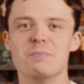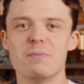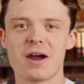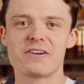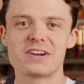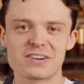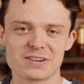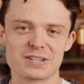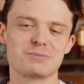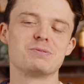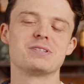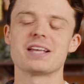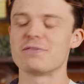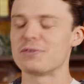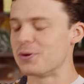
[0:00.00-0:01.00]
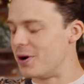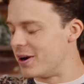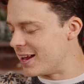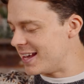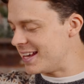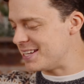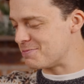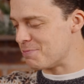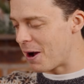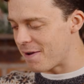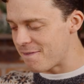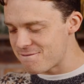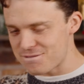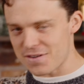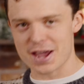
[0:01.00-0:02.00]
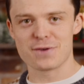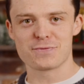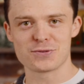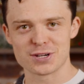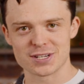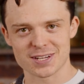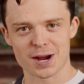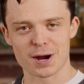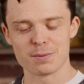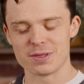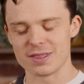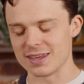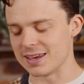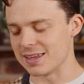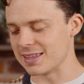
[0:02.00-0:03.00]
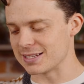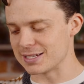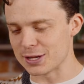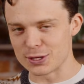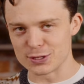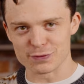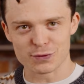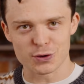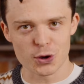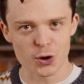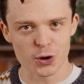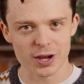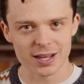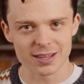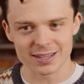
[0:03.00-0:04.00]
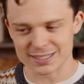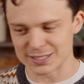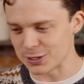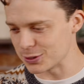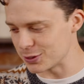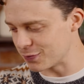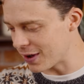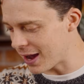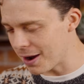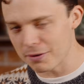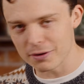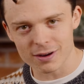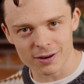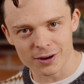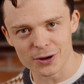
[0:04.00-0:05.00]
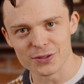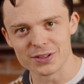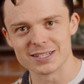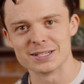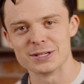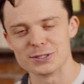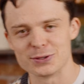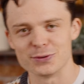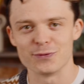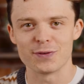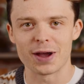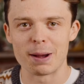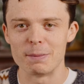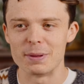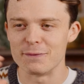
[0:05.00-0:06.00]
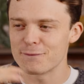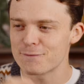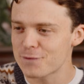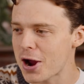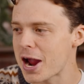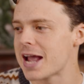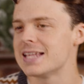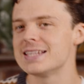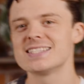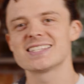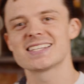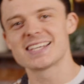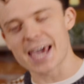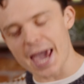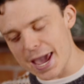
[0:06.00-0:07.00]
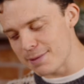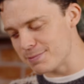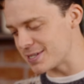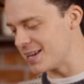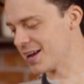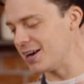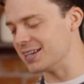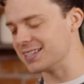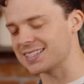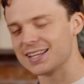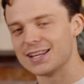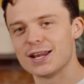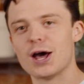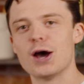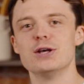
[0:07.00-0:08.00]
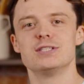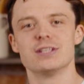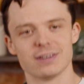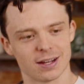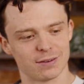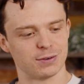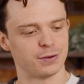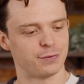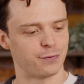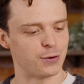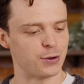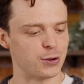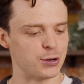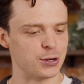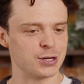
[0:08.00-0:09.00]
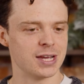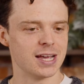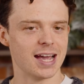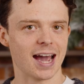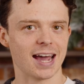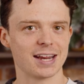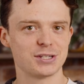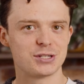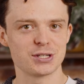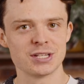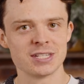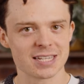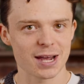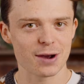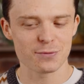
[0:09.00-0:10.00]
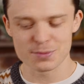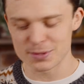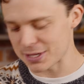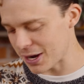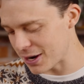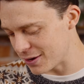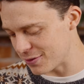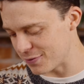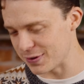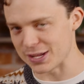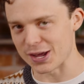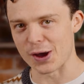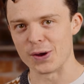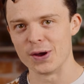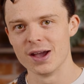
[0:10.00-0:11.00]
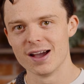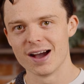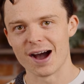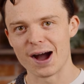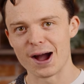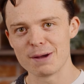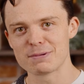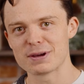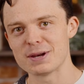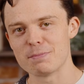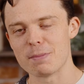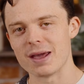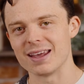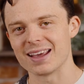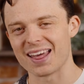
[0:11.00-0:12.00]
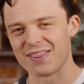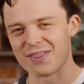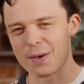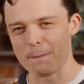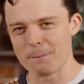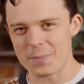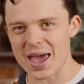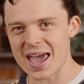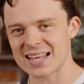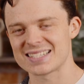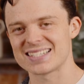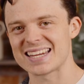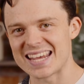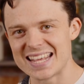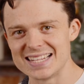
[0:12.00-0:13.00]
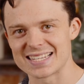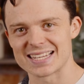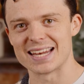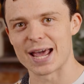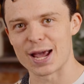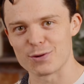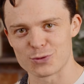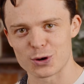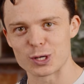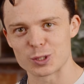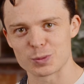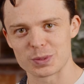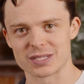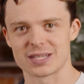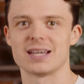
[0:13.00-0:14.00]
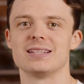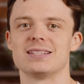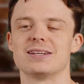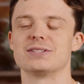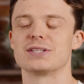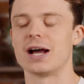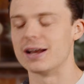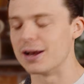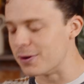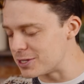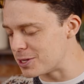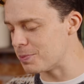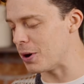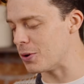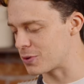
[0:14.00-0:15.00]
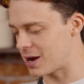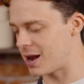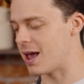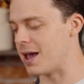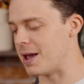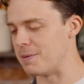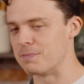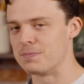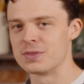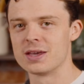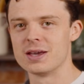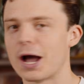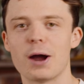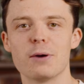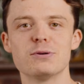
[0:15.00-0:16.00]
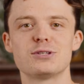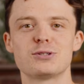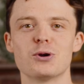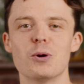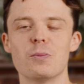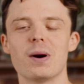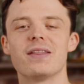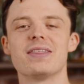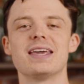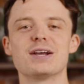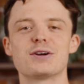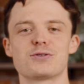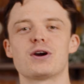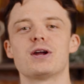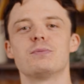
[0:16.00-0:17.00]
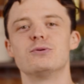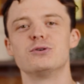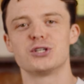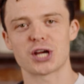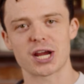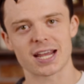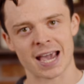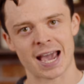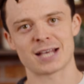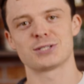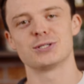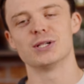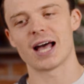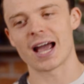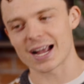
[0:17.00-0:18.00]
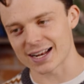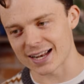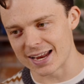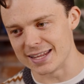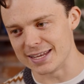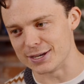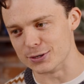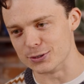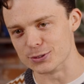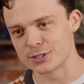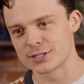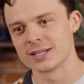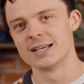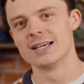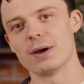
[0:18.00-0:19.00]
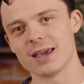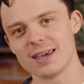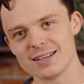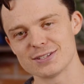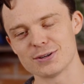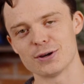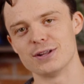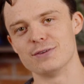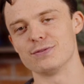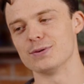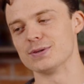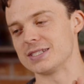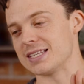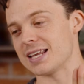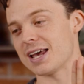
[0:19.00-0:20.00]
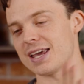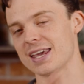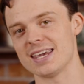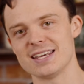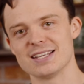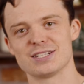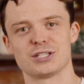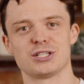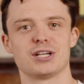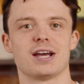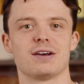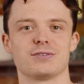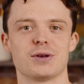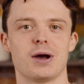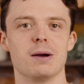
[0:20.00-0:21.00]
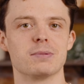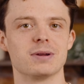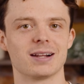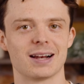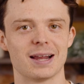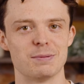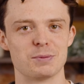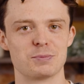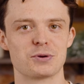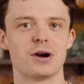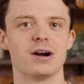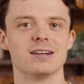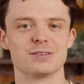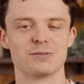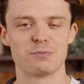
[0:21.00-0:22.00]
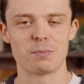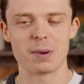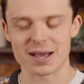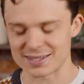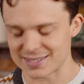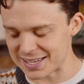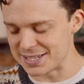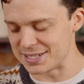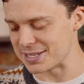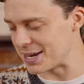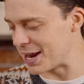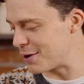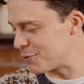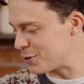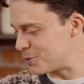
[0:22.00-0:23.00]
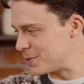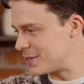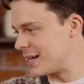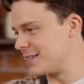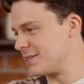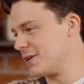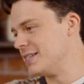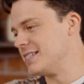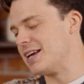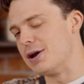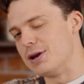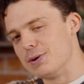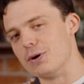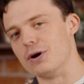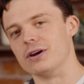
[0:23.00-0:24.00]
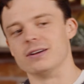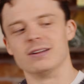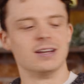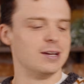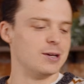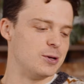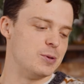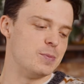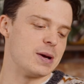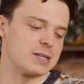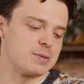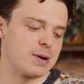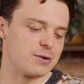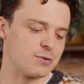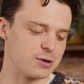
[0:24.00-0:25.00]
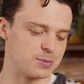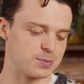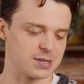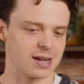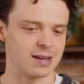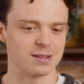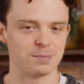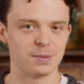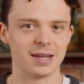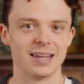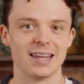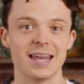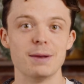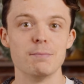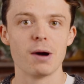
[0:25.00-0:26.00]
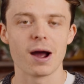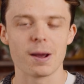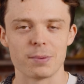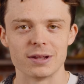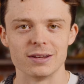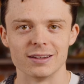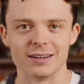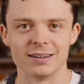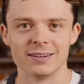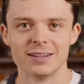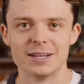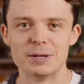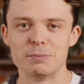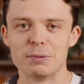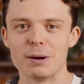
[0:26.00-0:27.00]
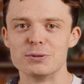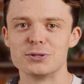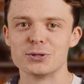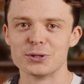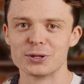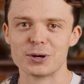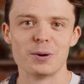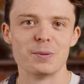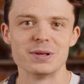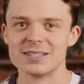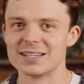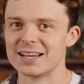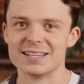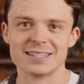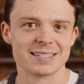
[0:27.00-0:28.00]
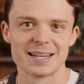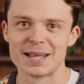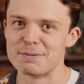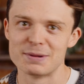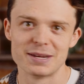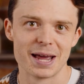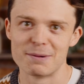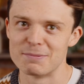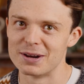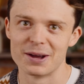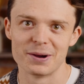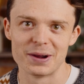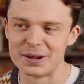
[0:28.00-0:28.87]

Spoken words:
Merry Christmas, everyone. It is my favorite time of the year. There's loads of cooking, there's lots of alcohol, there's lots of family, friends, games nights, loads of lovely food. And as you can tell from the title of the video, I'm gonna make the best internet roast potatoes. I know it's a bold claim. I was taught by the incredible Jake Hassel at Gleneagles, but he's not an influencer, he is a chef, so I'm gonna claim the prize of best internet roast potato. He's the only one who makes a better roast potato than me, in my opinion, but I'm sure the comments are gonna slate me down below